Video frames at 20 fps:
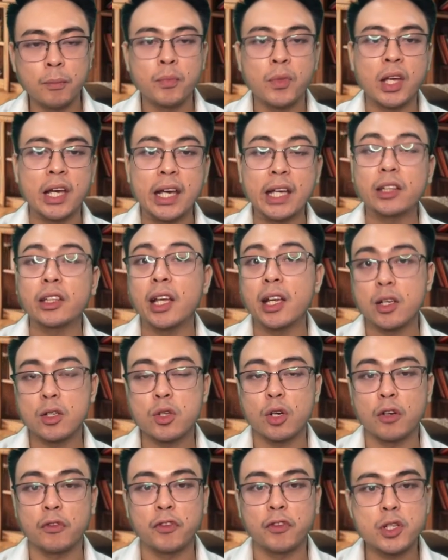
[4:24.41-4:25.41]
hitting
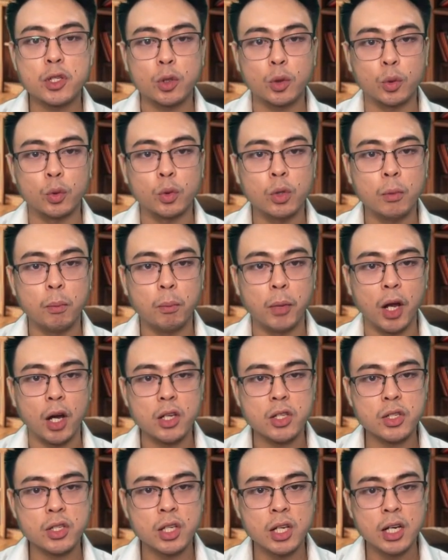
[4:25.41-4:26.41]
surface 2
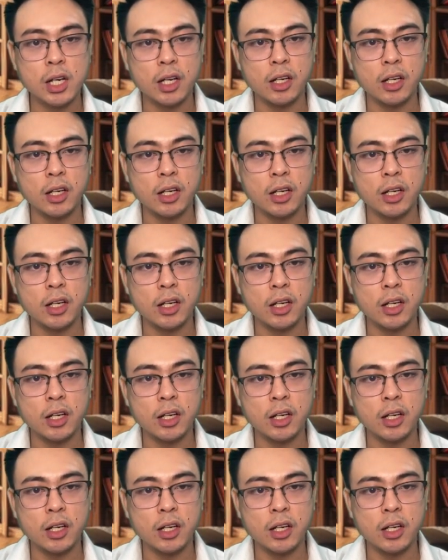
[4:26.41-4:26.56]
plus